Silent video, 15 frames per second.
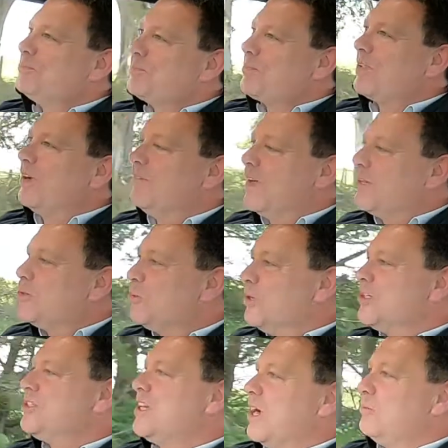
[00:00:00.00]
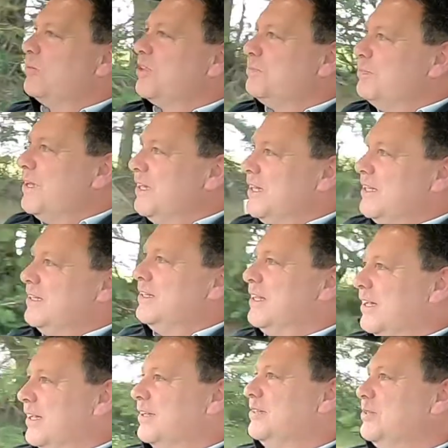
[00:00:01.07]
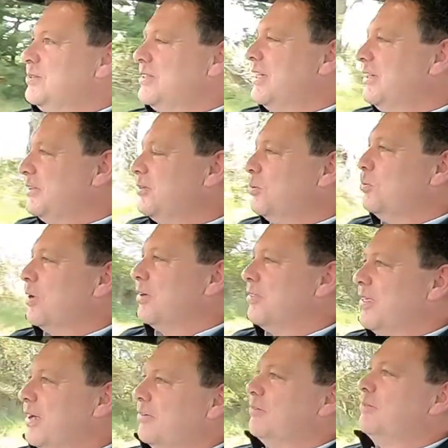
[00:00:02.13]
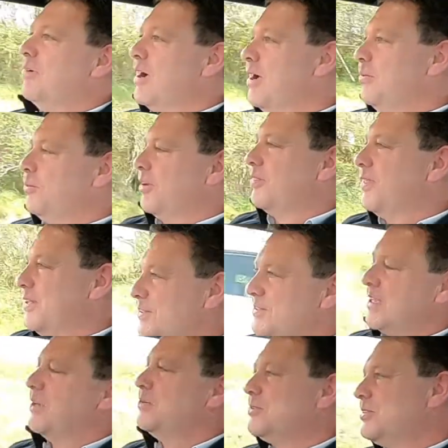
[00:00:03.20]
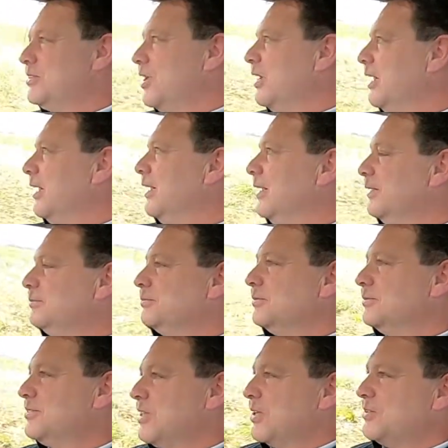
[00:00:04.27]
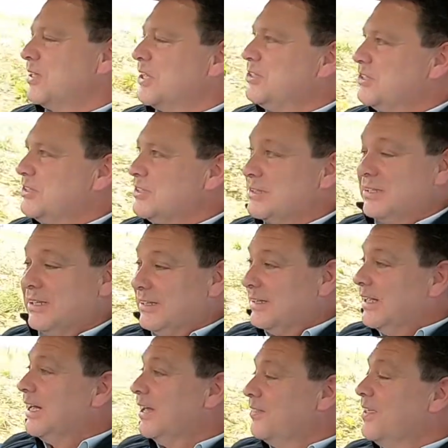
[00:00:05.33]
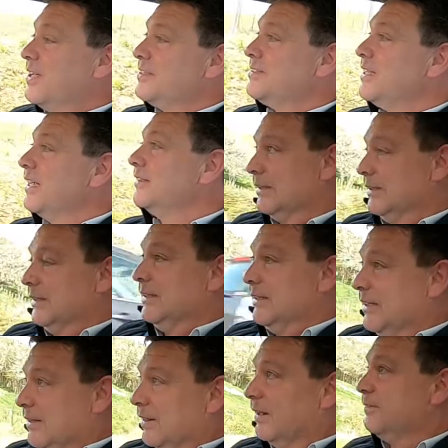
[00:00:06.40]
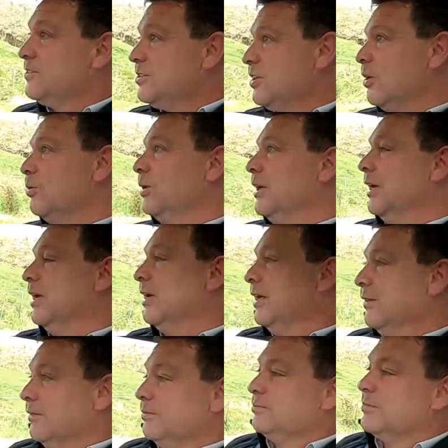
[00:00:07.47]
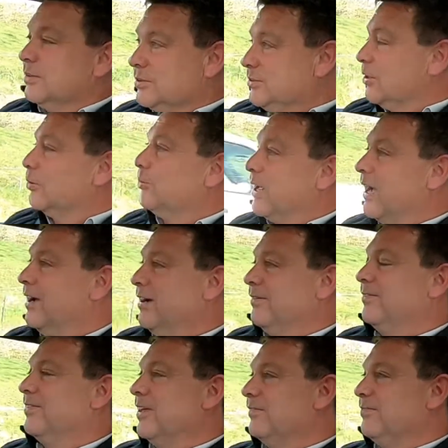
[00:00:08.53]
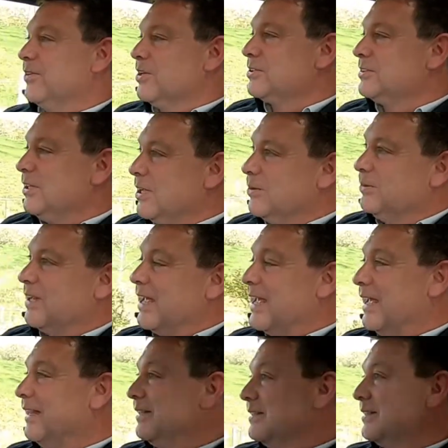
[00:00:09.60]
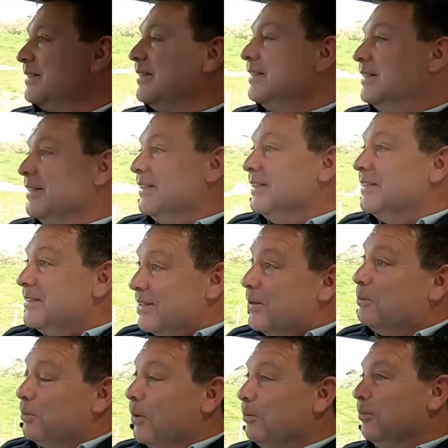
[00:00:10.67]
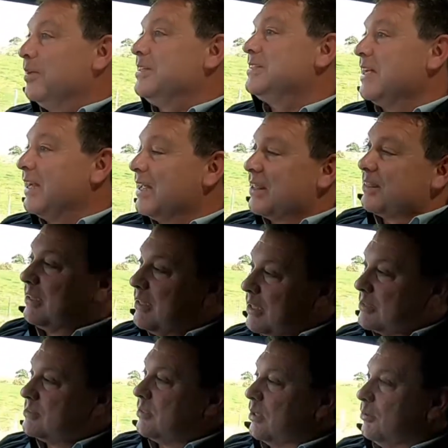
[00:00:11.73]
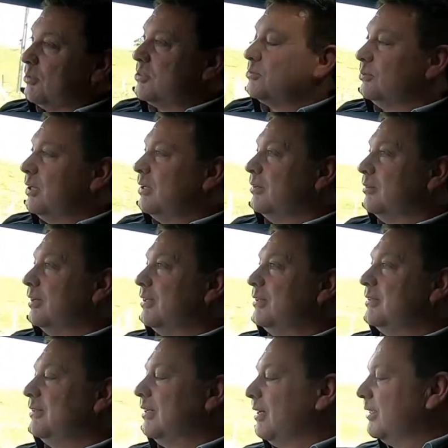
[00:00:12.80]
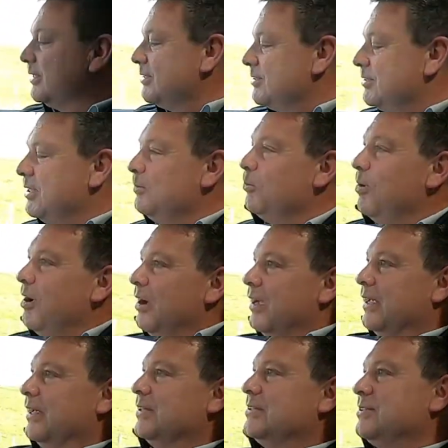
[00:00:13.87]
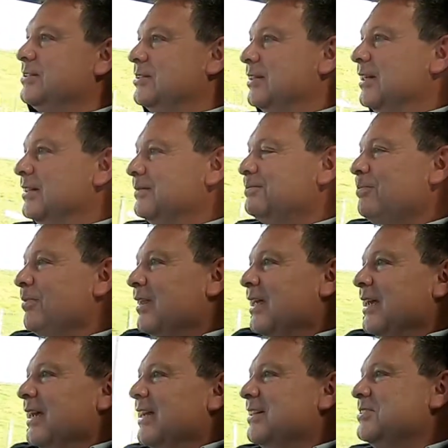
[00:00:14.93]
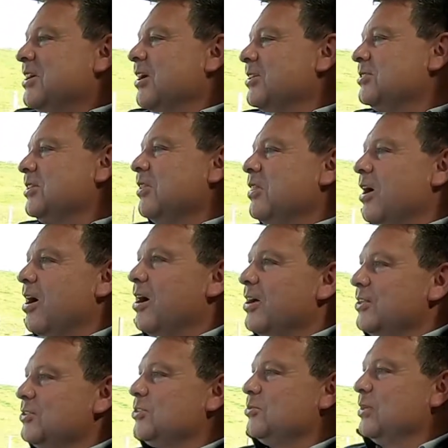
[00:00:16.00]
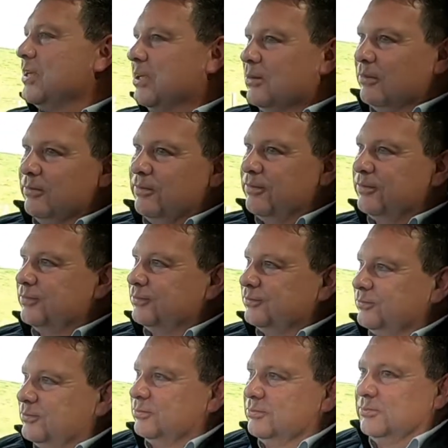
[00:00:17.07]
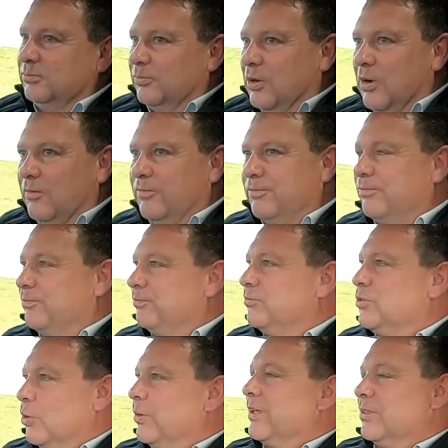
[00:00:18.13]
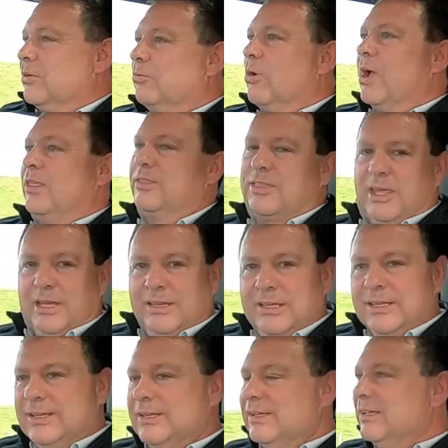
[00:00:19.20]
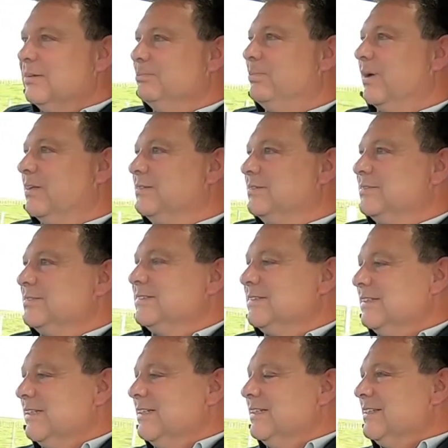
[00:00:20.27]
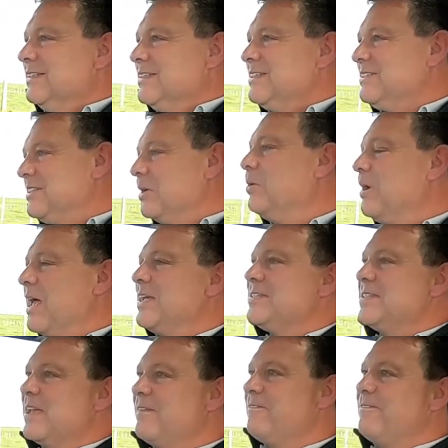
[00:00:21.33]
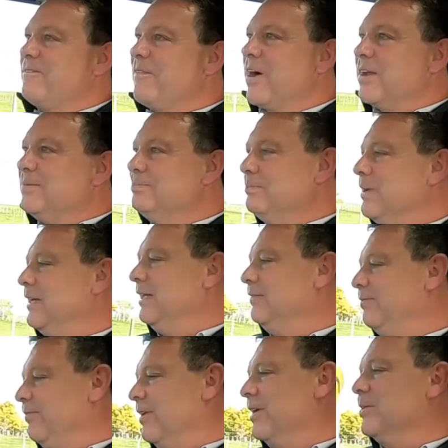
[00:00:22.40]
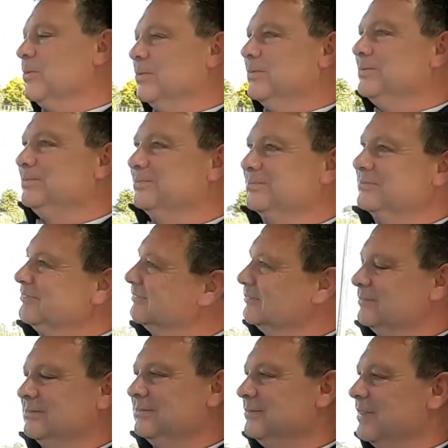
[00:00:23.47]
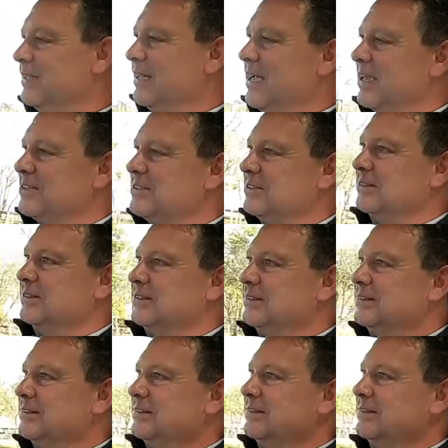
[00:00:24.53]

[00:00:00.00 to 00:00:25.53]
I've had a quick chat with Mini New Zealand, or one of their sales agents, and they're saying that they've sold out of their first load, and they'll probably sell out the next load as well. And I can see why. It tugs on the heartstring of doing the right thing, but still has that fun Mini feel. Excellent.